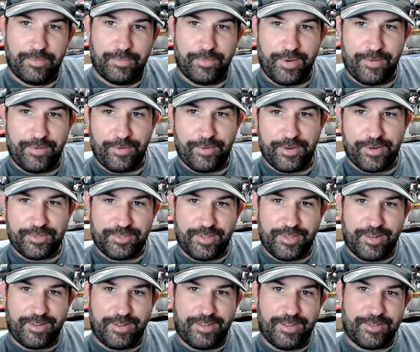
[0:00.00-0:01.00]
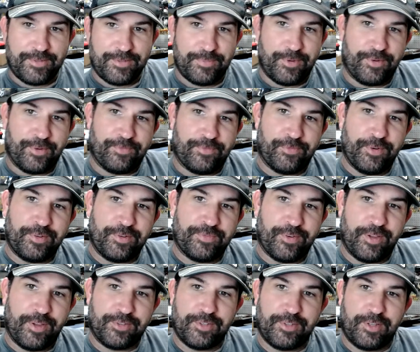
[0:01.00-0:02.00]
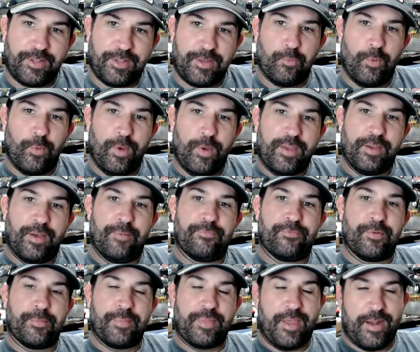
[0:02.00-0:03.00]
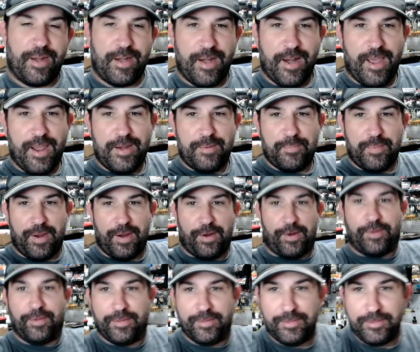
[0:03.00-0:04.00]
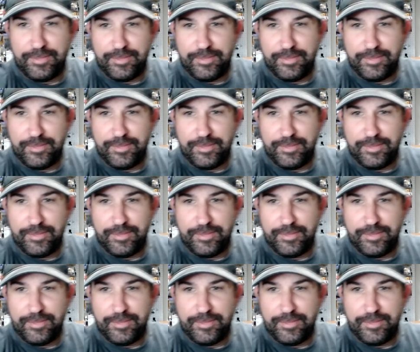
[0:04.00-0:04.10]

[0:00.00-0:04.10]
Whenever I decide to catch them on a French fry, I suddenly wake up from that nightmare.